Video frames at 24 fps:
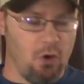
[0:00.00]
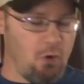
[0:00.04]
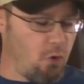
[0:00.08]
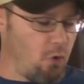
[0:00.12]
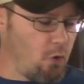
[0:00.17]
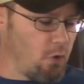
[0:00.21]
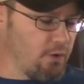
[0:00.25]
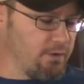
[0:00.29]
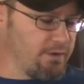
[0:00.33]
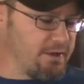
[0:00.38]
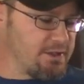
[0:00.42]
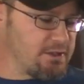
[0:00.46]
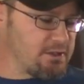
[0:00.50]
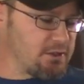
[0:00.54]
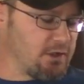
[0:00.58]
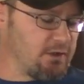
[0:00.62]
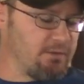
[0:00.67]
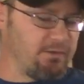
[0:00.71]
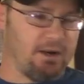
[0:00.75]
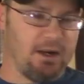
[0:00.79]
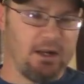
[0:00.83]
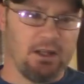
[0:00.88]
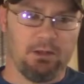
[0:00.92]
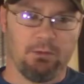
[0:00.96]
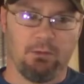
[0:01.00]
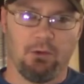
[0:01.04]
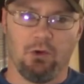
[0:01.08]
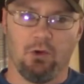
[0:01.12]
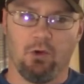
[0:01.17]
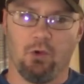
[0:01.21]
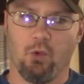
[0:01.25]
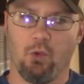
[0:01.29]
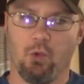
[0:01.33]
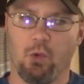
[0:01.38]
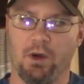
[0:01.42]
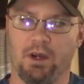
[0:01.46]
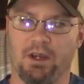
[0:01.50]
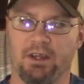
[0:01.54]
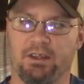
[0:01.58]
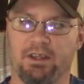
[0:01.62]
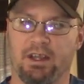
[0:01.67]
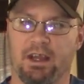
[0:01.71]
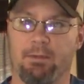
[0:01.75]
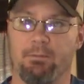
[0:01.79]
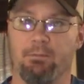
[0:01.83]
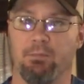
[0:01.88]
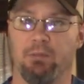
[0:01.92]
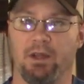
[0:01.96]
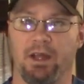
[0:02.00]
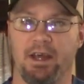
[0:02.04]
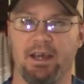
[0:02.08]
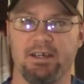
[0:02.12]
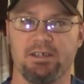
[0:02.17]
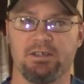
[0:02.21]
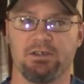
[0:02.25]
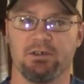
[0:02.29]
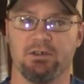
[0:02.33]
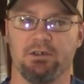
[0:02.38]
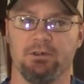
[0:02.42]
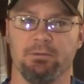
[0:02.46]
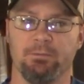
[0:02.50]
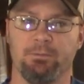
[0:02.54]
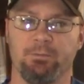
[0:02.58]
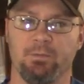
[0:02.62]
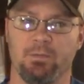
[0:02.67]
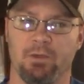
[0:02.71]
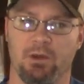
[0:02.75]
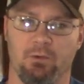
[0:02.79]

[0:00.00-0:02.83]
or these are available with a blazer,